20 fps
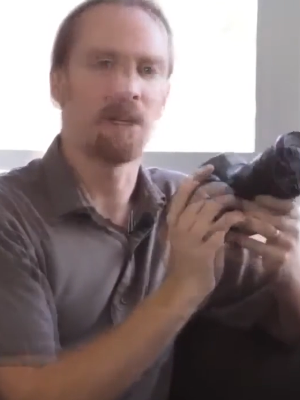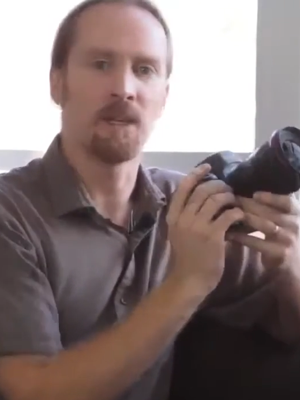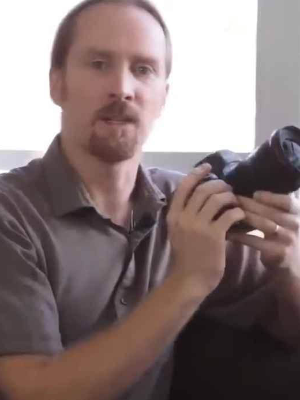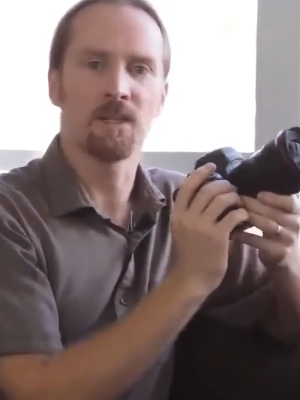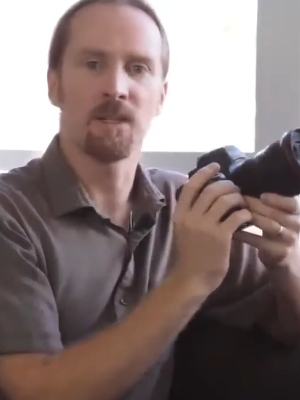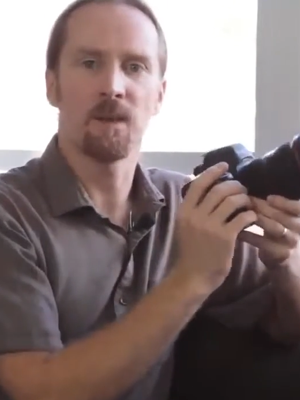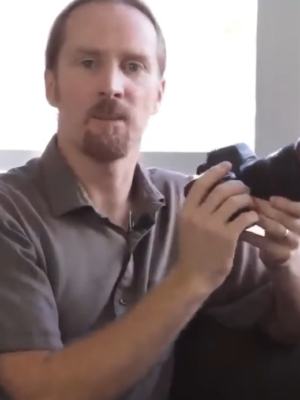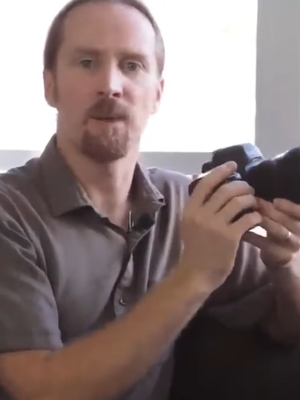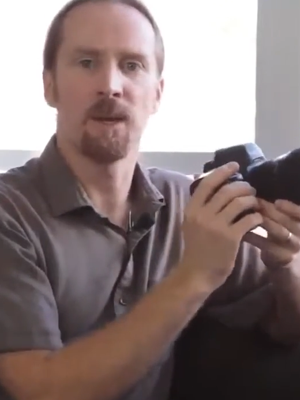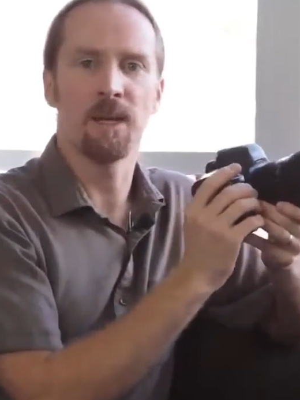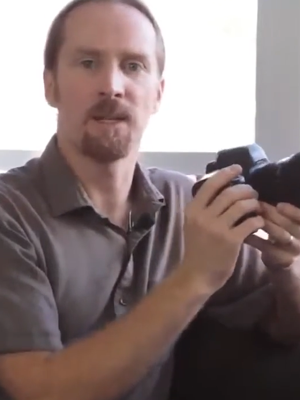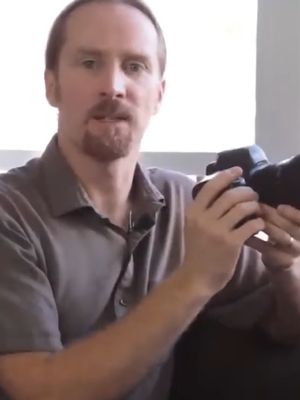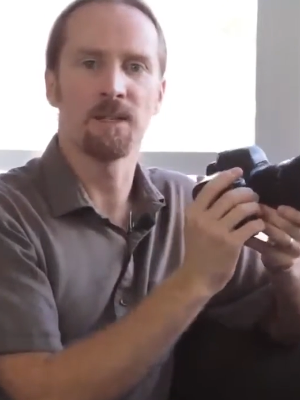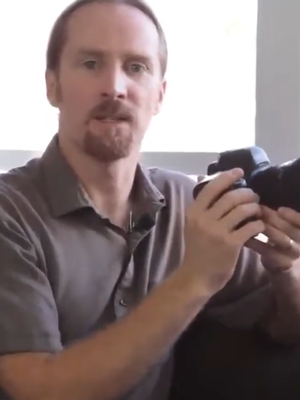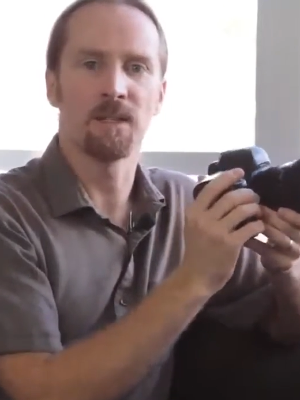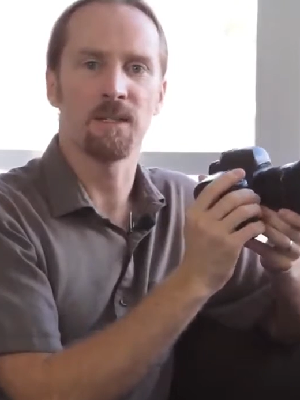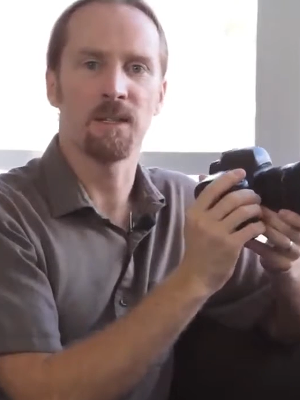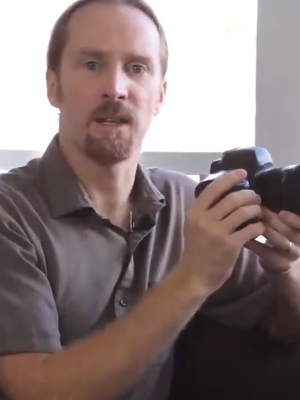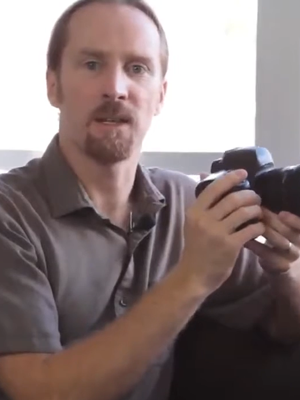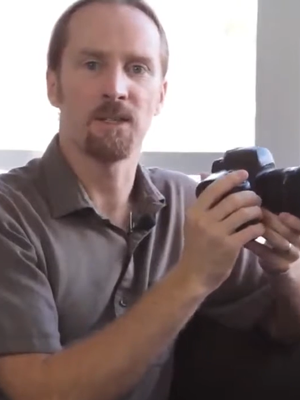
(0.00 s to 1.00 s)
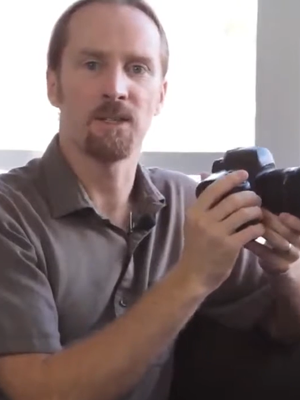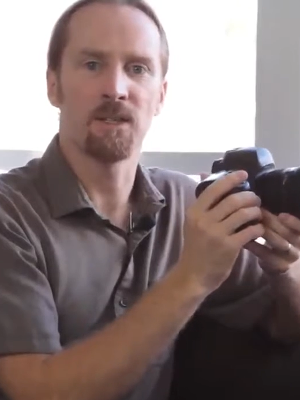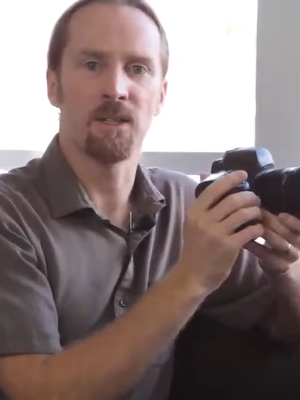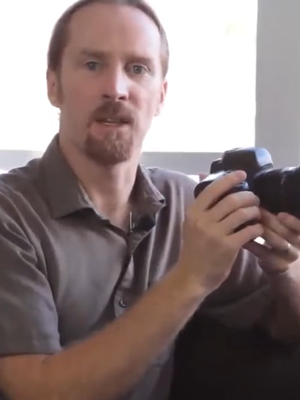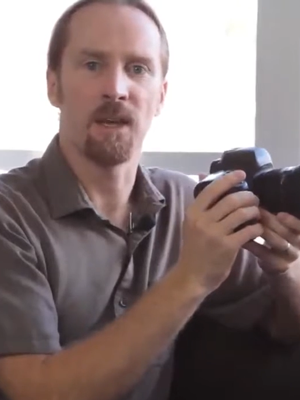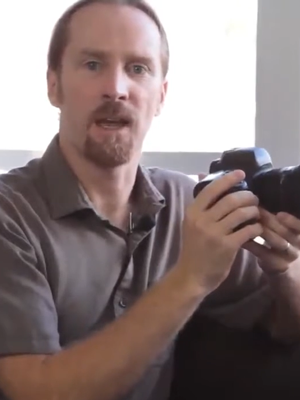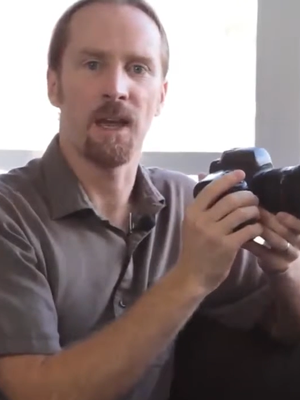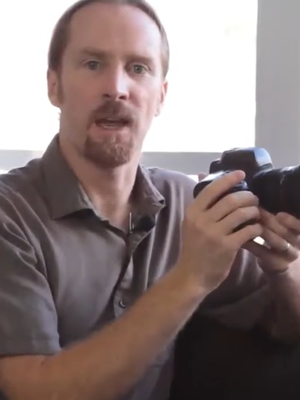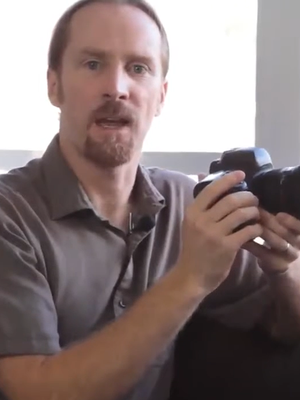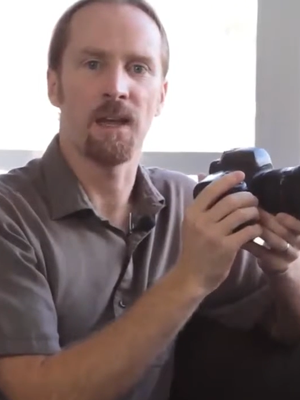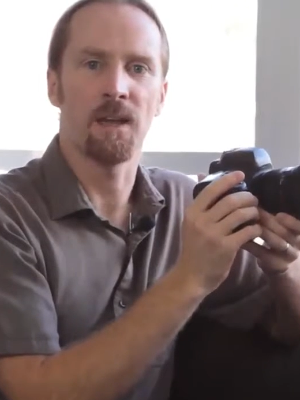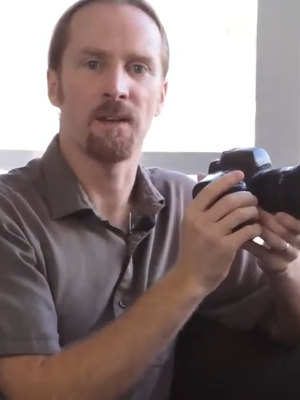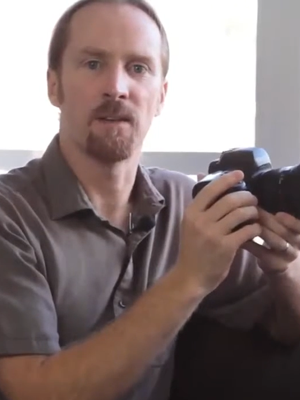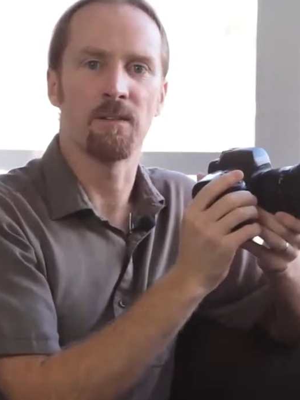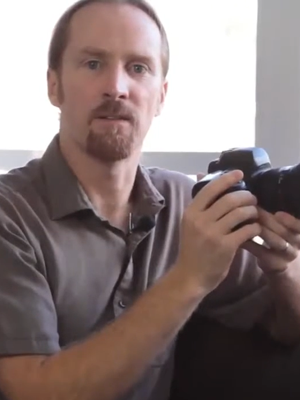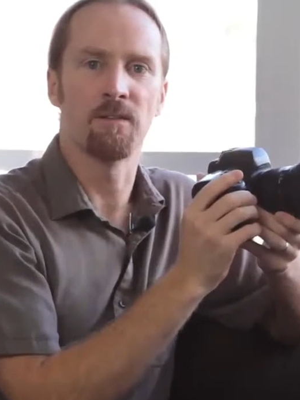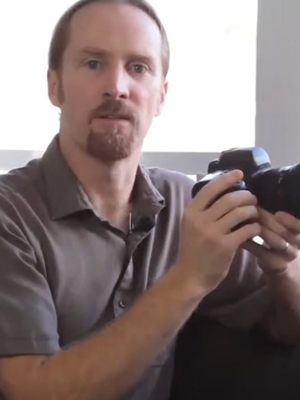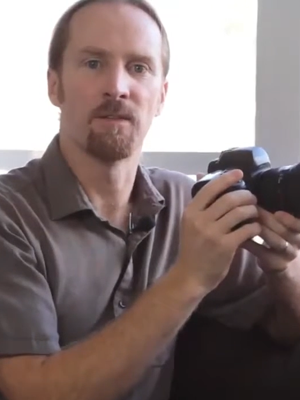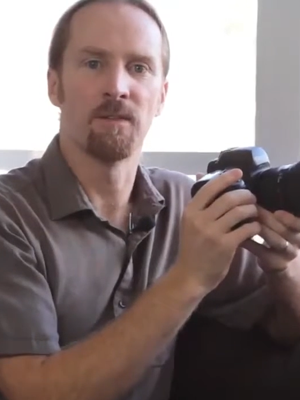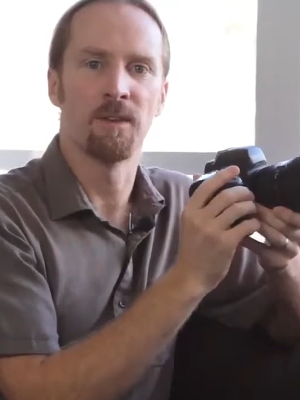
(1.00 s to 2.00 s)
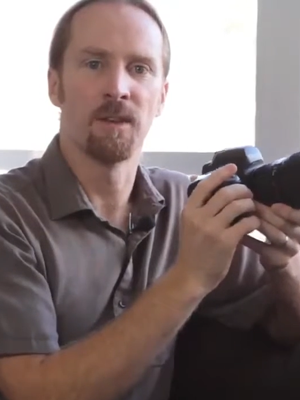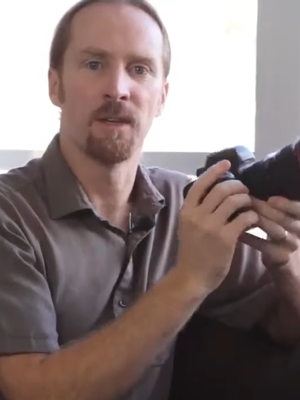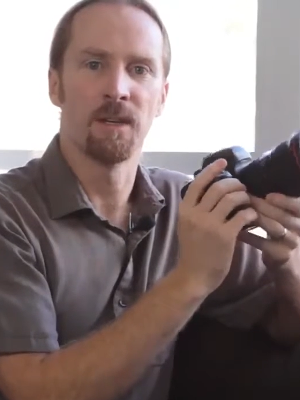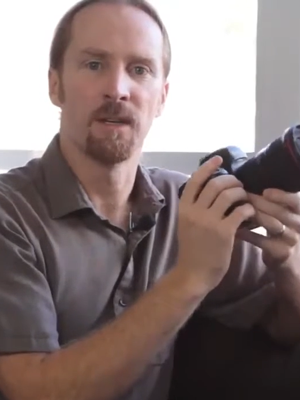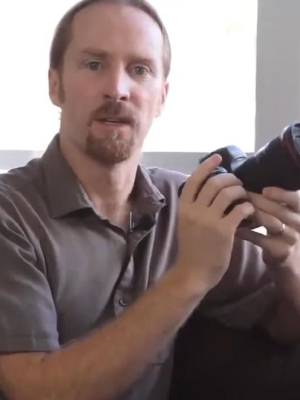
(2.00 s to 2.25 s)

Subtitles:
Now some lenses actually have